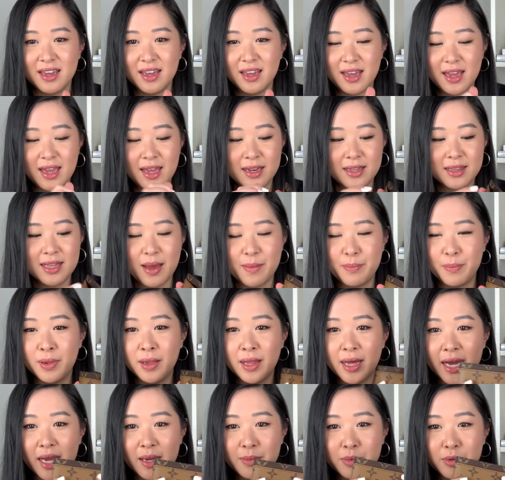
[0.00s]
and that
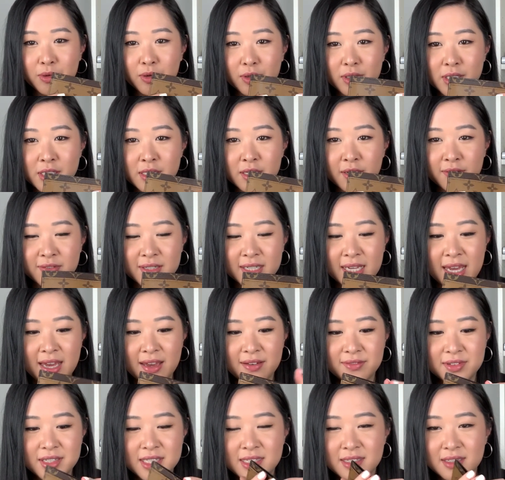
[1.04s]
pliable soft
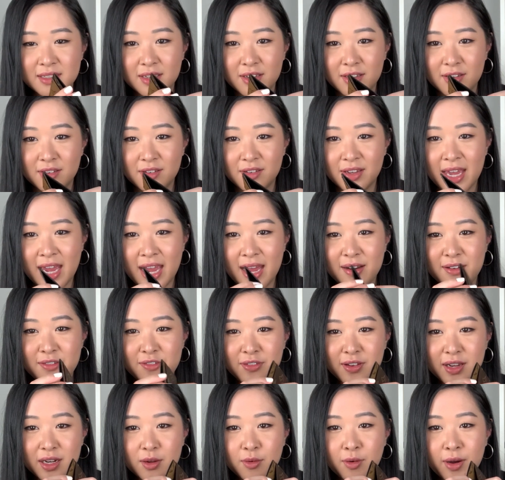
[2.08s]
canvas, you can
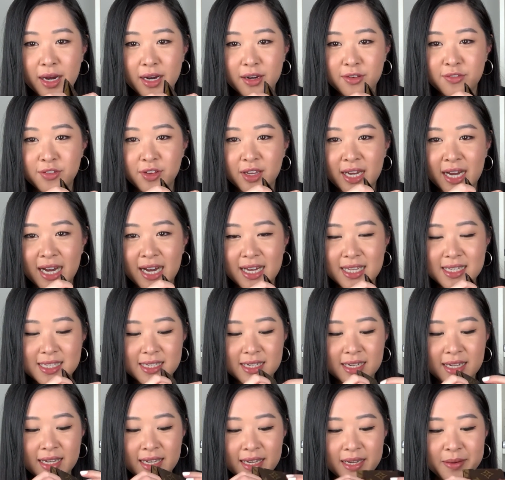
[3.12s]
fit quite a few cards
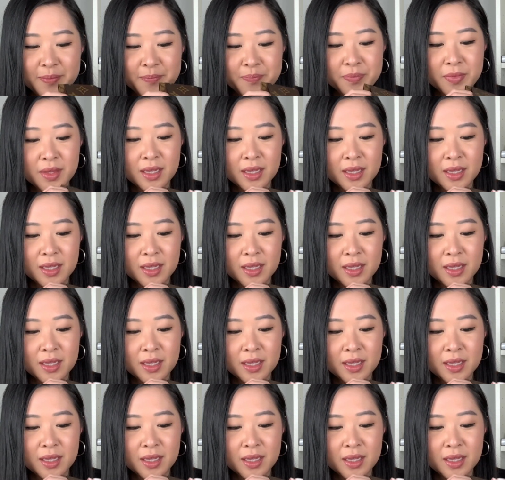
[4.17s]
in here.